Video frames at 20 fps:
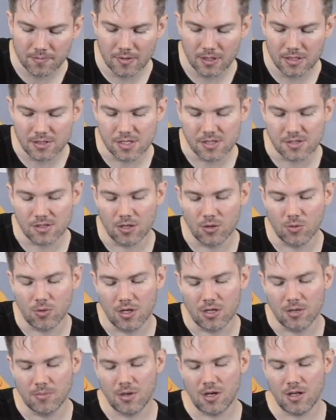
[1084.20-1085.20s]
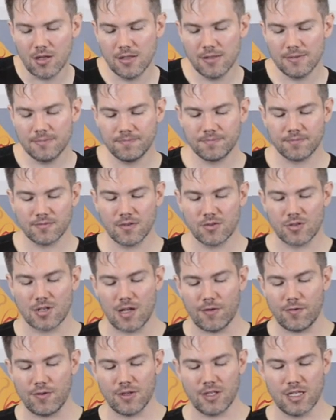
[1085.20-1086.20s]
This is our Guatemala. There's
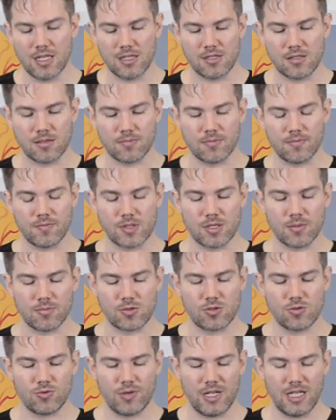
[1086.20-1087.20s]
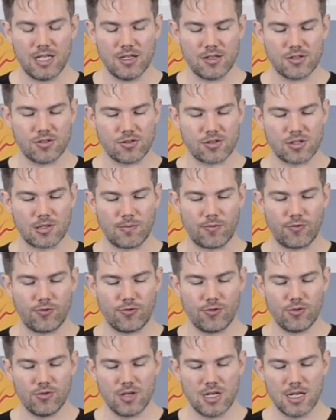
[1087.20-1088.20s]
definitely some sweetness or some
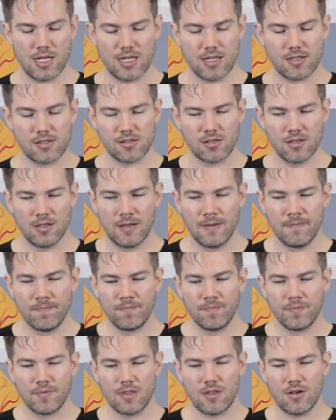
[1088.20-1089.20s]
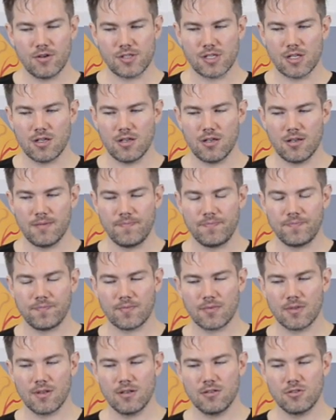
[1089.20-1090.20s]
fruitiness. There's a
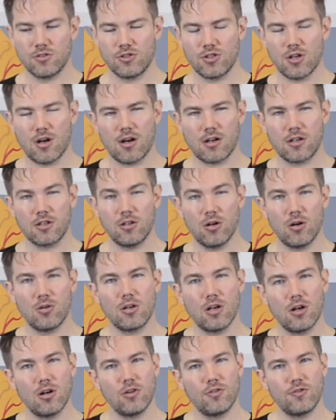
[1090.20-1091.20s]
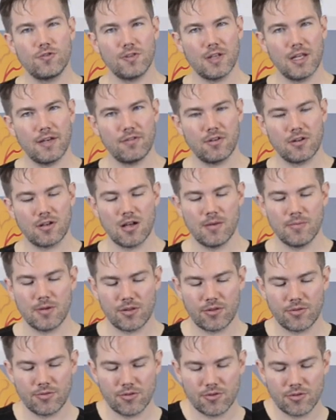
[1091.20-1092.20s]
dark cocoa flavor coming
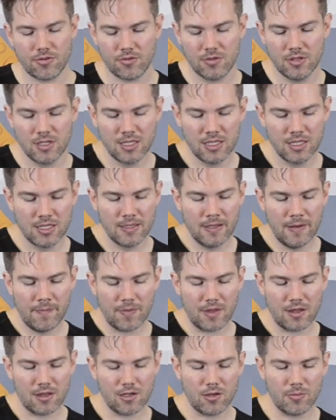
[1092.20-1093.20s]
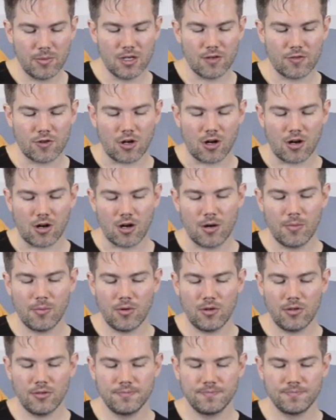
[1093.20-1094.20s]
through, a little bit of
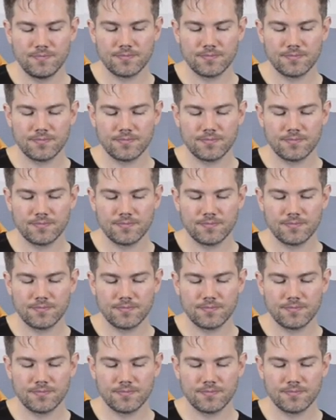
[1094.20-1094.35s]
caramel.